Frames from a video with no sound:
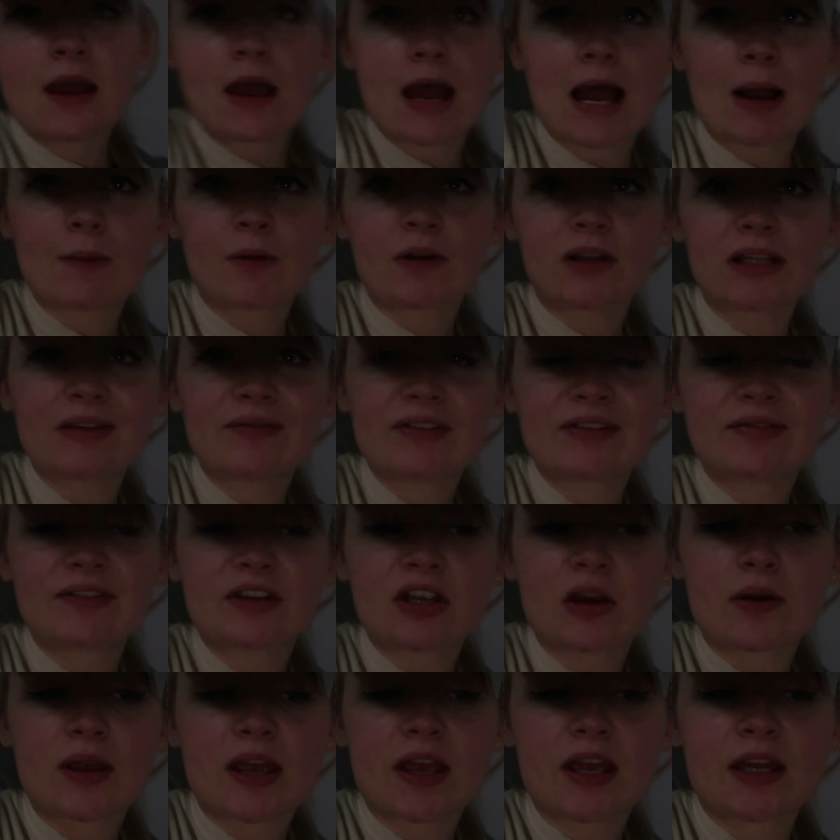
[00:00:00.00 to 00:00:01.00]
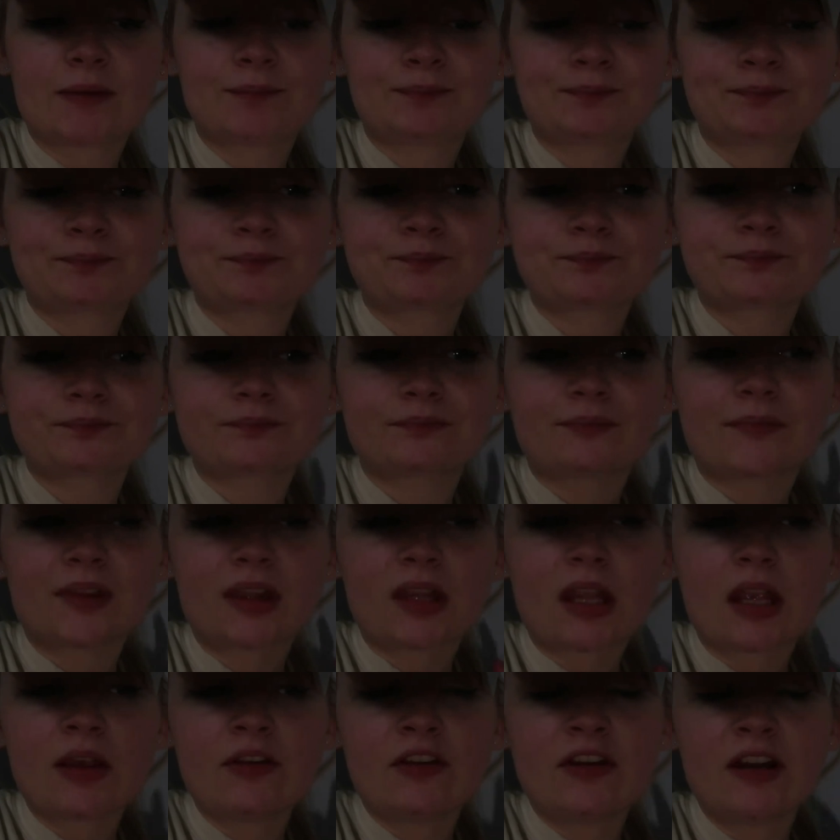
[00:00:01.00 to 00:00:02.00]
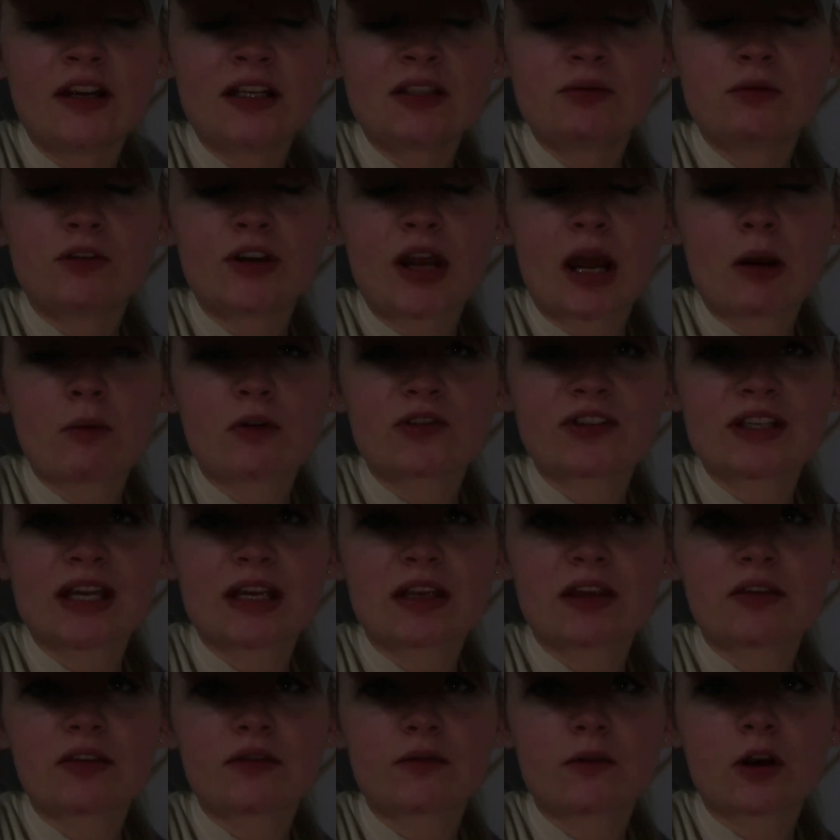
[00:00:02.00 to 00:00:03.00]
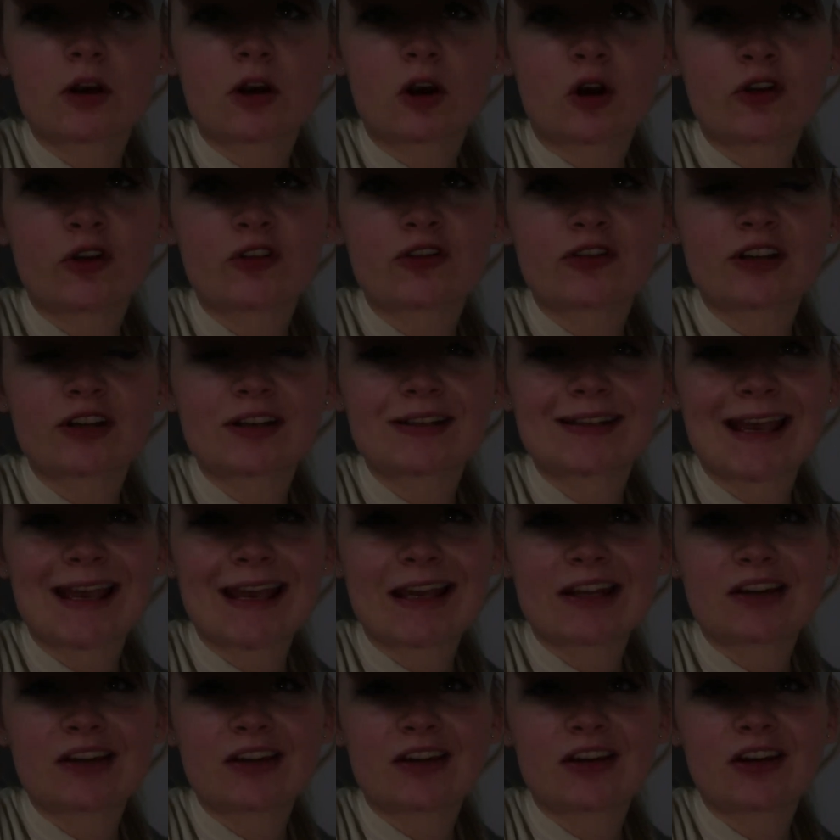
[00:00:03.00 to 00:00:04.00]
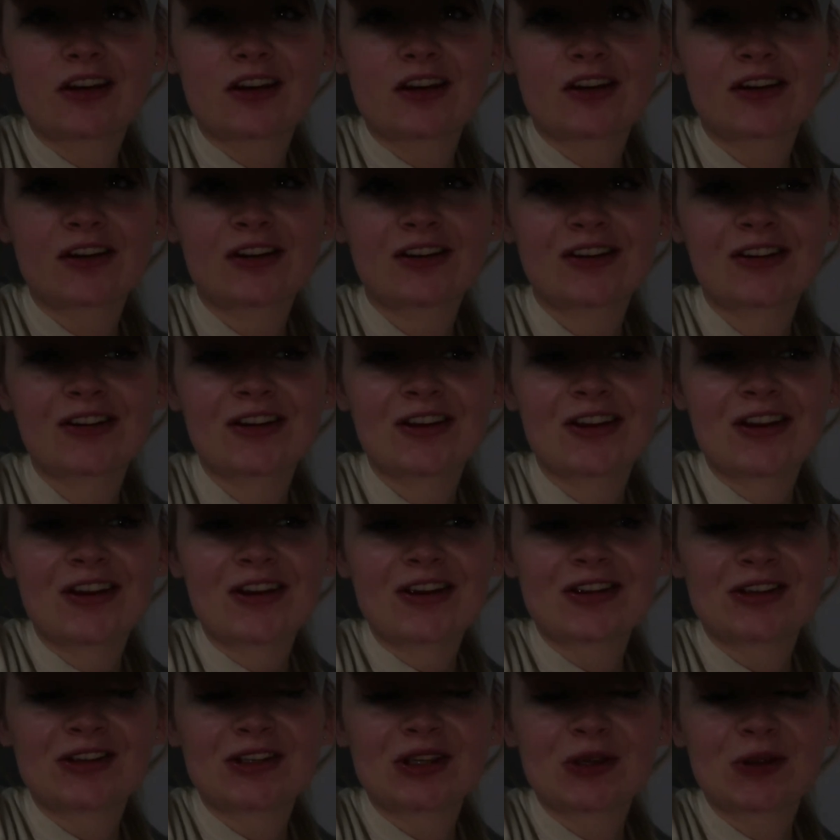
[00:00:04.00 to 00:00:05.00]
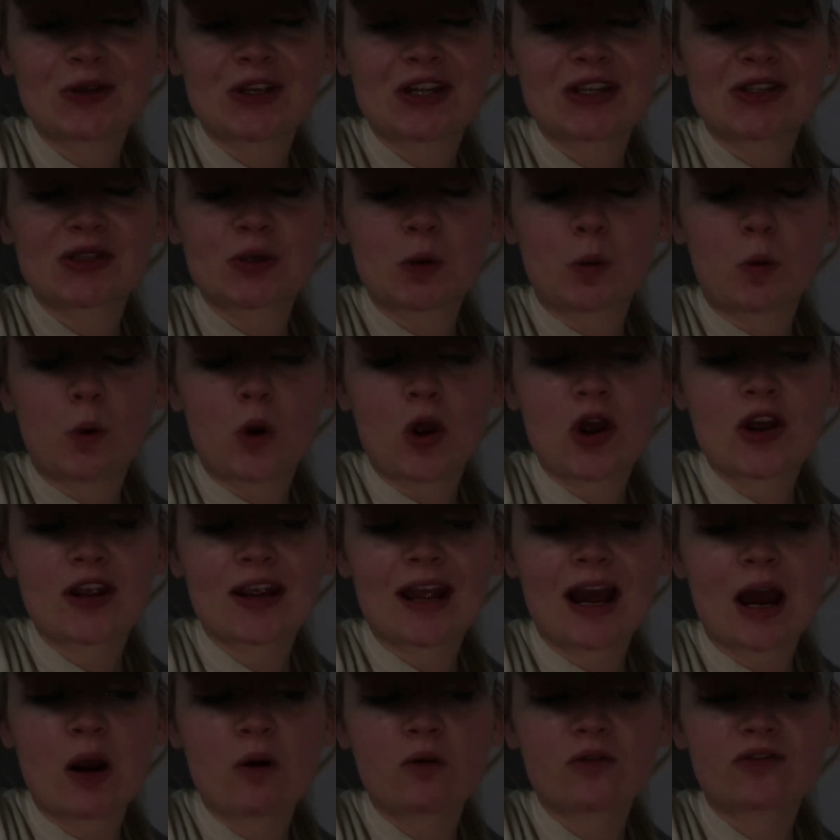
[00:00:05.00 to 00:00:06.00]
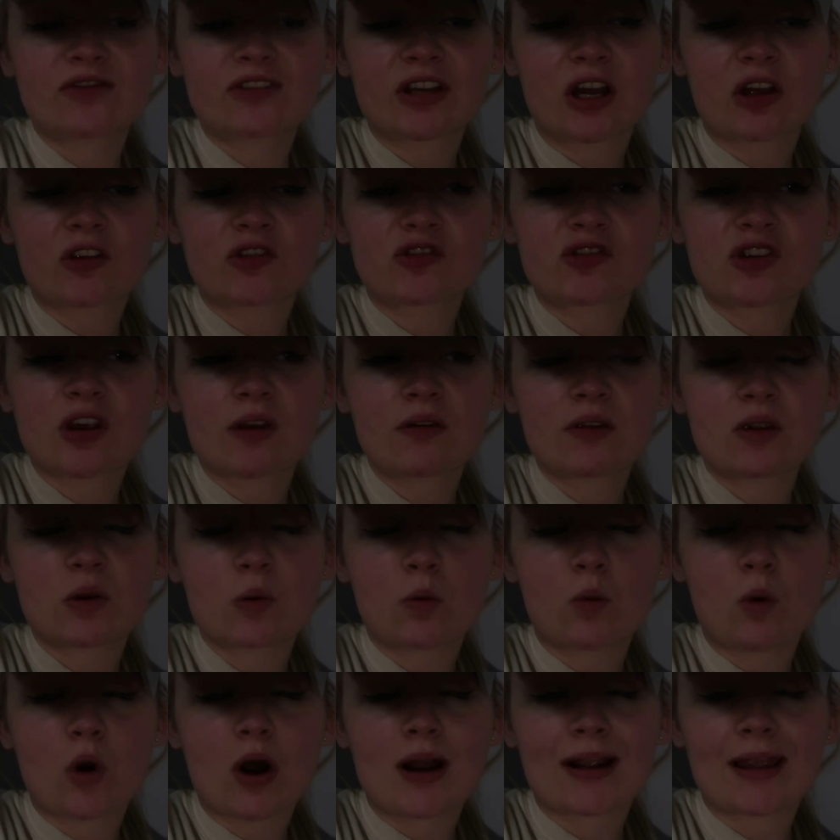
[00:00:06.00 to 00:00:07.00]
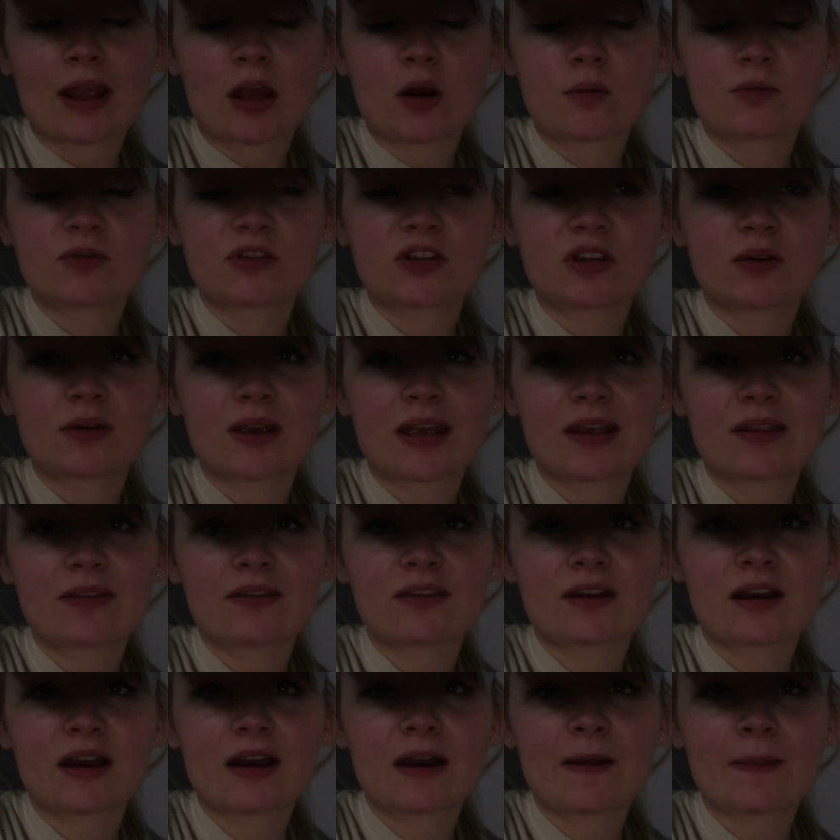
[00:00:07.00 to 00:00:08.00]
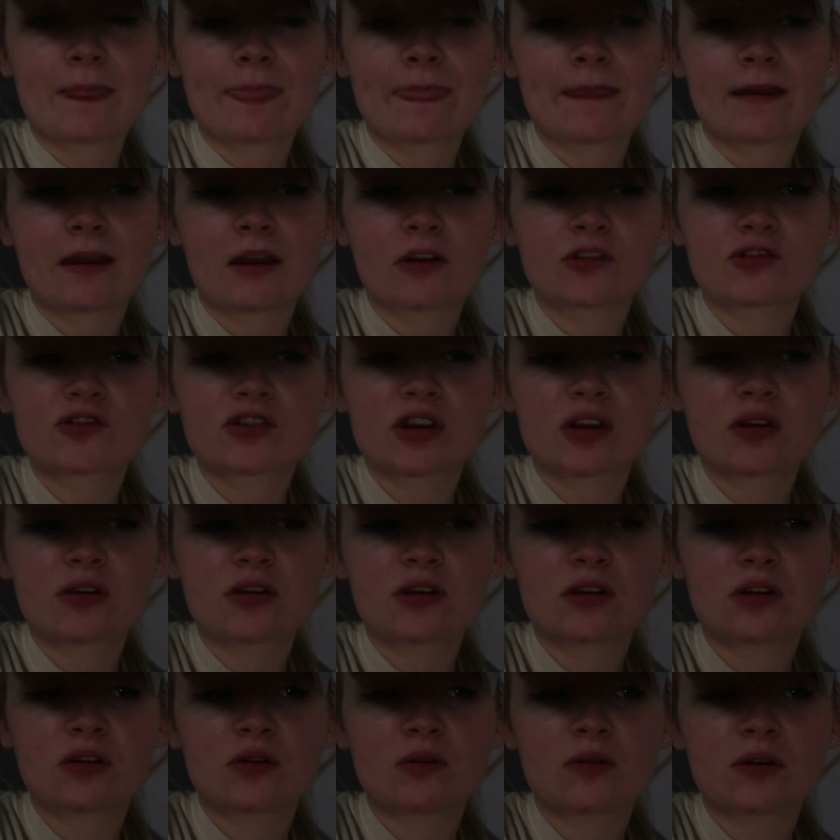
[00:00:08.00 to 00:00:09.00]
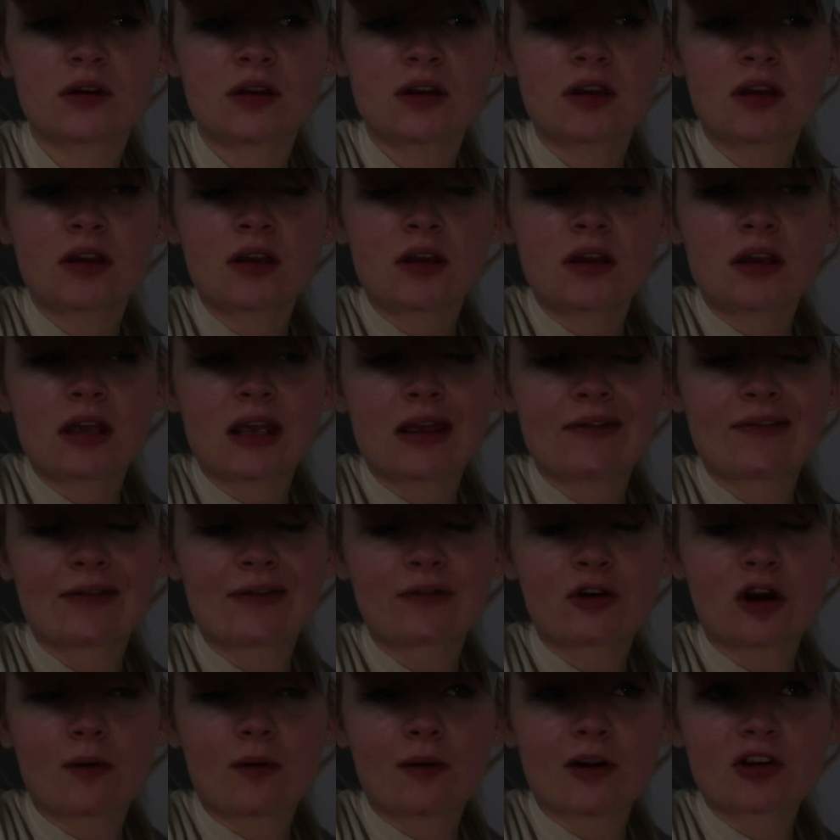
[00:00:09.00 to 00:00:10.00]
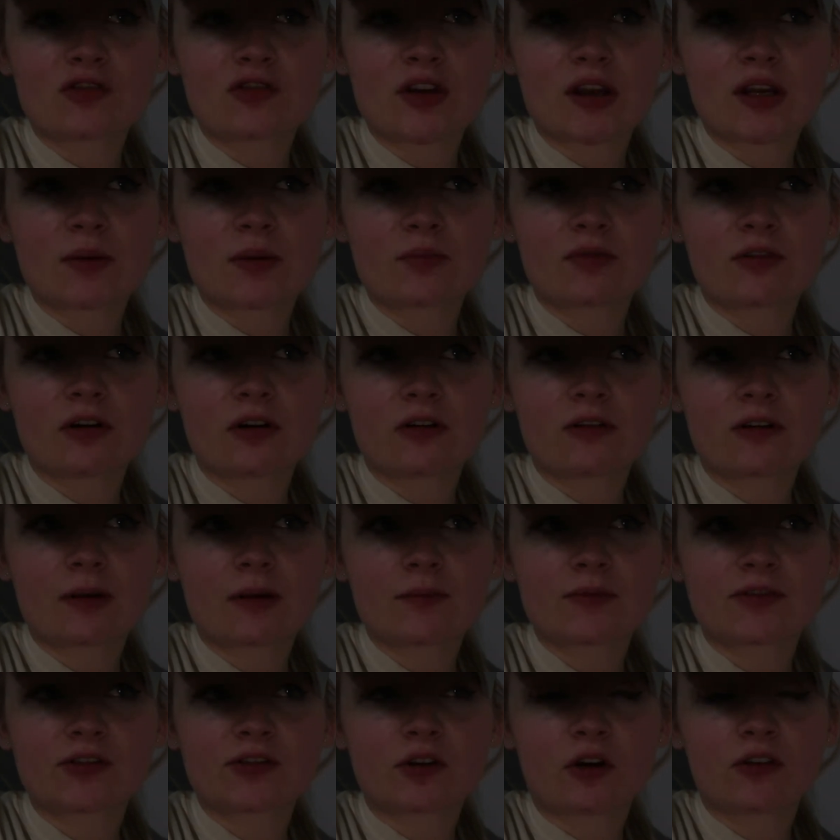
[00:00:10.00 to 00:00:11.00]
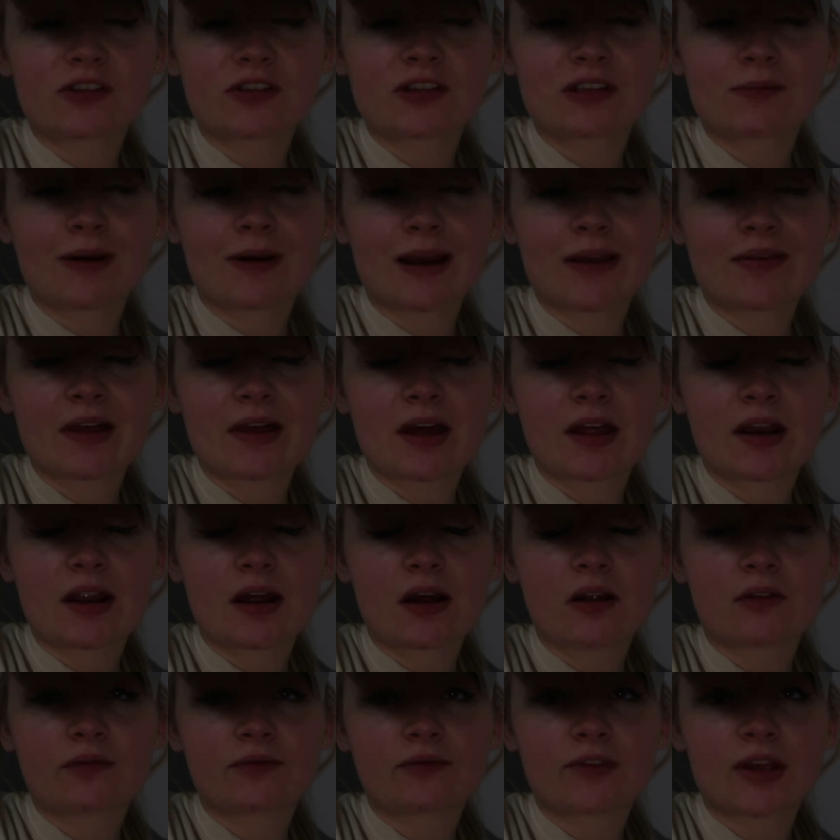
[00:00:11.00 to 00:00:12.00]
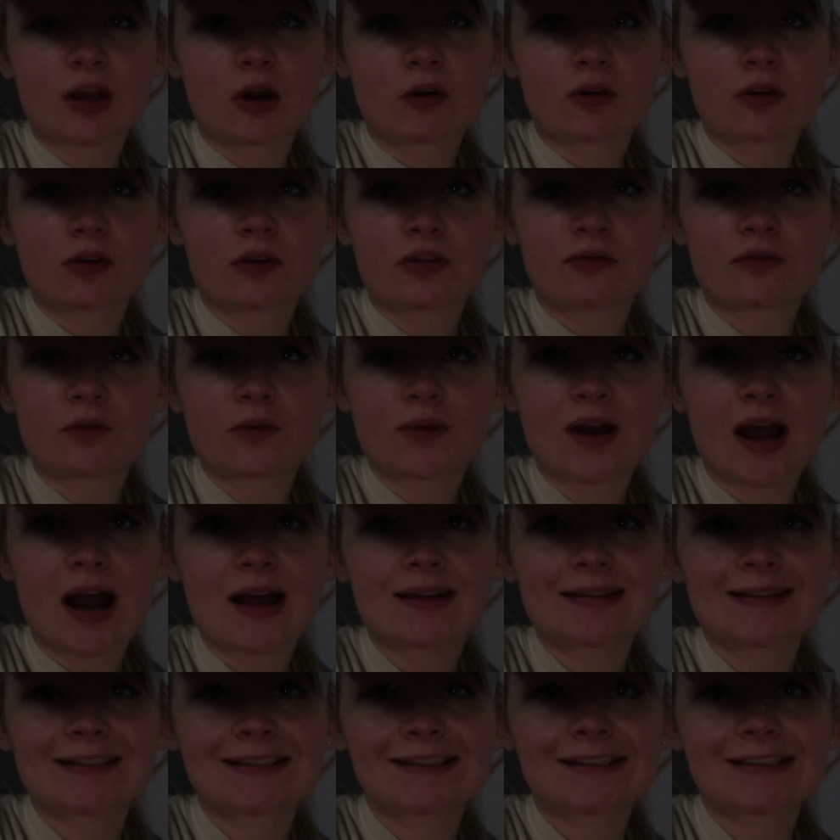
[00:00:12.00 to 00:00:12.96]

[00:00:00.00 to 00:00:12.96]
I'm going to leave this video here. The next one, I will take you through a container unit workout. I'll show you what I get up to in there. I'll show you if I've got my training program sorted by then. I'll talk you through that.